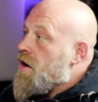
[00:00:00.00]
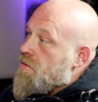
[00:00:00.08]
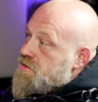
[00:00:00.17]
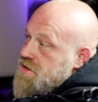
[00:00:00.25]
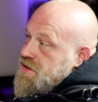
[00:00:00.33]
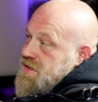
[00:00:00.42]
And I
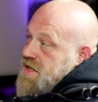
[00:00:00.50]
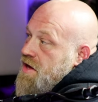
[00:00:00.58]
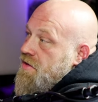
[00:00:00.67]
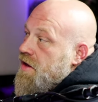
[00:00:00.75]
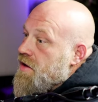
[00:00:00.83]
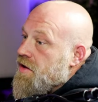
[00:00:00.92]
was going to yes.
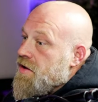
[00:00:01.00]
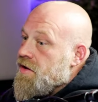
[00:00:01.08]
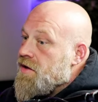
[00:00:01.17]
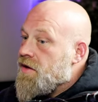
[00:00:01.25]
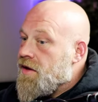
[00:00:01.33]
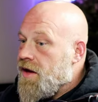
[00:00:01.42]
say, like,
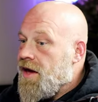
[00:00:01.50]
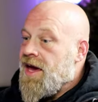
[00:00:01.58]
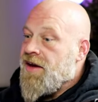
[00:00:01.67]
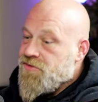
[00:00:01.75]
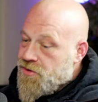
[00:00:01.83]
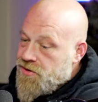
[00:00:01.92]

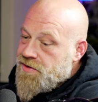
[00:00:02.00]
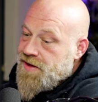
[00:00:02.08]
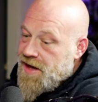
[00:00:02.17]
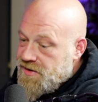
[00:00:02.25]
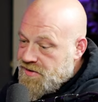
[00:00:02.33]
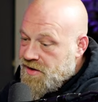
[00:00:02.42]
after the
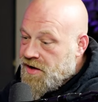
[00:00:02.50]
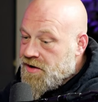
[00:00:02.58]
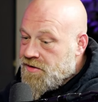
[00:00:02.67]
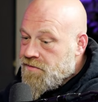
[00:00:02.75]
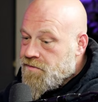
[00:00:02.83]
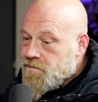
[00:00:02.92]
day's
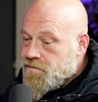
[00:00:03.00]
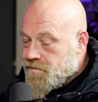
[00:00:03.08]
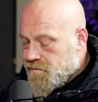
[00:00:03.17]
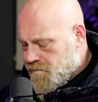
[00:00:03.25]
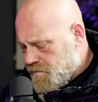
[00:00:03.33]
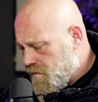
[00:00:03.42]
done,
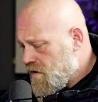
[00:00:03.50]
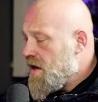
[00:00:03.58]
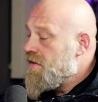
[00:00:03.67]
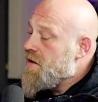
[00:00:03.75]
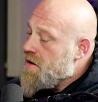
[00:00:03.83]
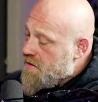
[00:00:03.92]

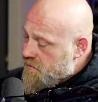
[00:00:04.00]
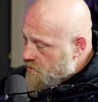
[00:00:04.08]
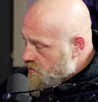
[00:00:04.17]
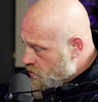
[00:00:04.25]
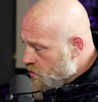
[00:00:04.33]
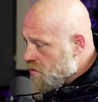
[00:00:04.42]
and then after
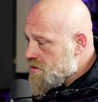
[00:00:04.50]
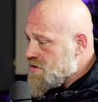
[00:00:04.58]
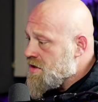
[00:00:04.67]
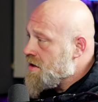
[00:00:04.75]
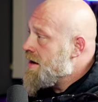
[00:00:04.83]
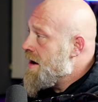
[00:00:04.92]
the tournament's
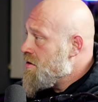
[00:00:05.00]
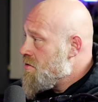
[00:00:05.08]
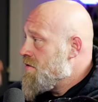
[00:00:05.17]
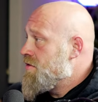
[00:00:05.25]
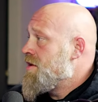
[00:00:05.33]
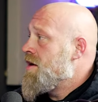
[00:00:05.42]
done, now you
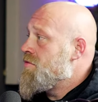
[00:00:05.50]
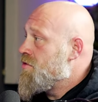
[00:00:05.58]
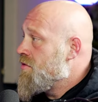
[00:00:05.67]
have a time to